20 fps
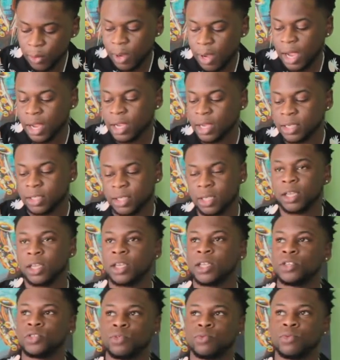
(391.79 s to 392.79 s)
I guess it can
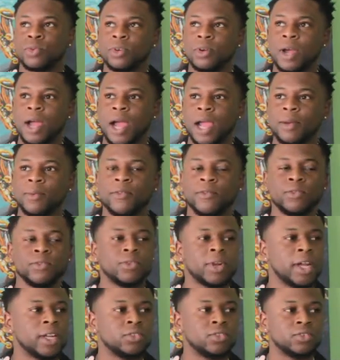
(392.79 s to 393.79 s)
get you real hype if you
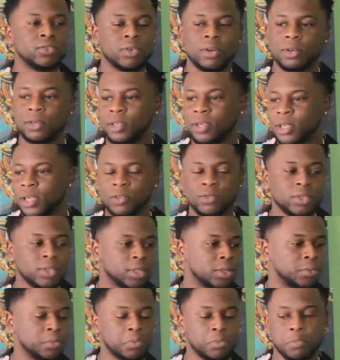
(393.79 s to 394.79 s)
like drunk, man. You
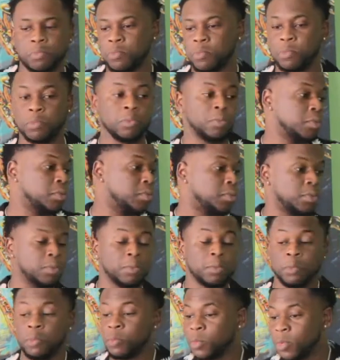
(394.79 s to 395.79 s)
just.
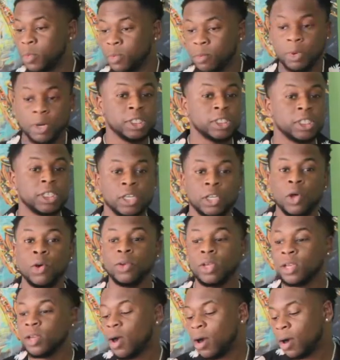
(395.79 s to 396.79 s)
This shit low
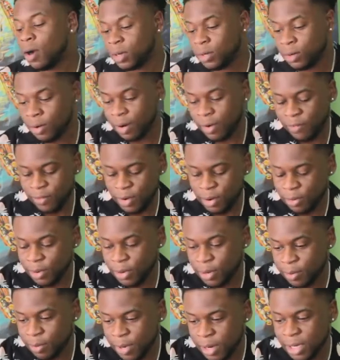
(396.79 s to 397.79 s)
key hard, though. I fuck with
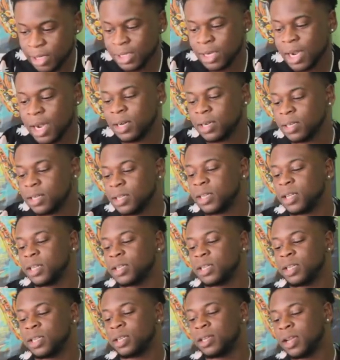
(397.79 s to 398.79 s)
it, man. Shout out to Digga
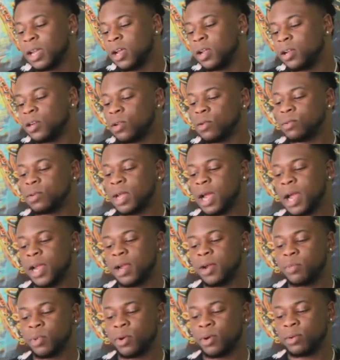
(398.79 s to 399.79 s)
D. No
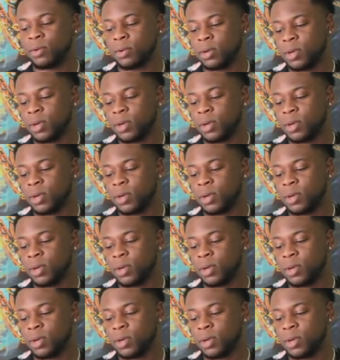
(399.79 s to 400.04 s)
diet, bro.